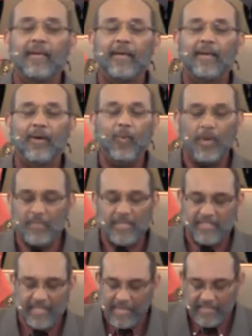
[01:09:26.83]
what
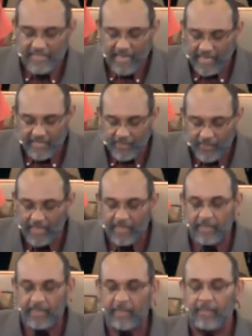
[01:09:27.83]
mistakes not to make,
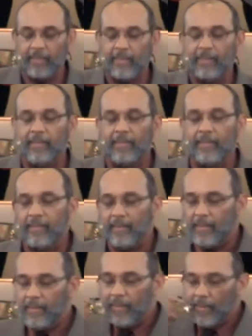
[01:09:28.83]

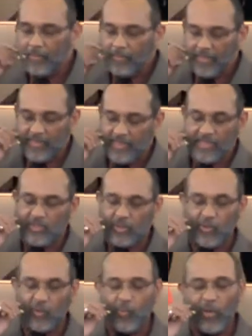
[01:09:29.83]
but then
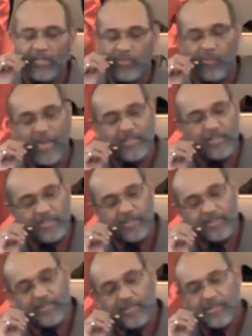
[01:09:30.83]
too, what
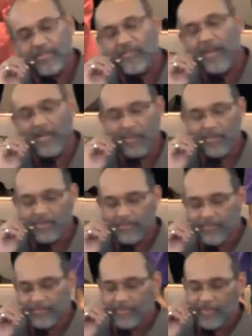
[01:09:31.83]
direction to follow.
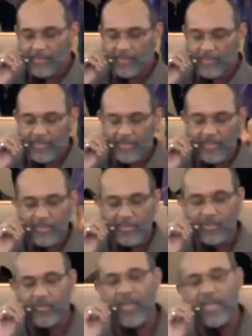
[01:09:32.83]

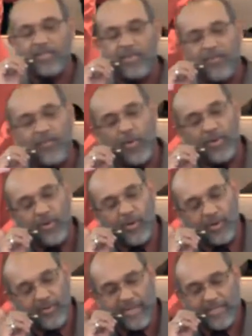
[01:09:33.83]
So thank you for your
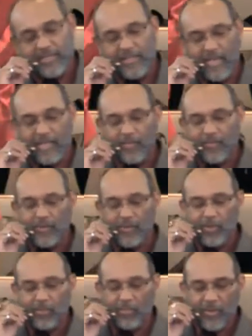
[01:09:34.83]
grace. Thank you for
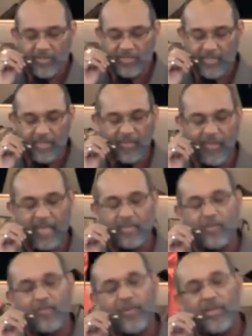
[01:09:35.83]
your mercy. Thank
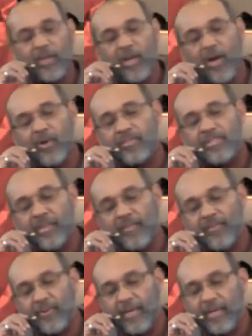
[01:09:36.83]
you for your long
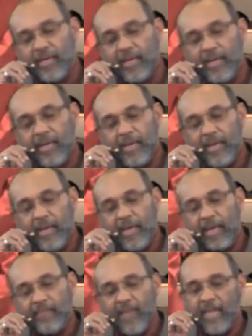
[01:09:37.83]
suffering.
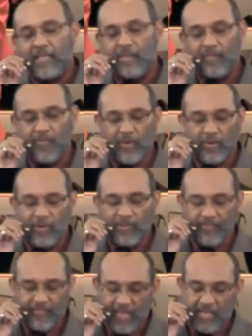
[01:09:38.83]
And thank you for your
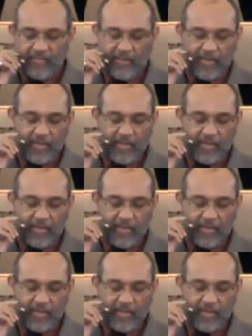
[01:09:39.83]
favor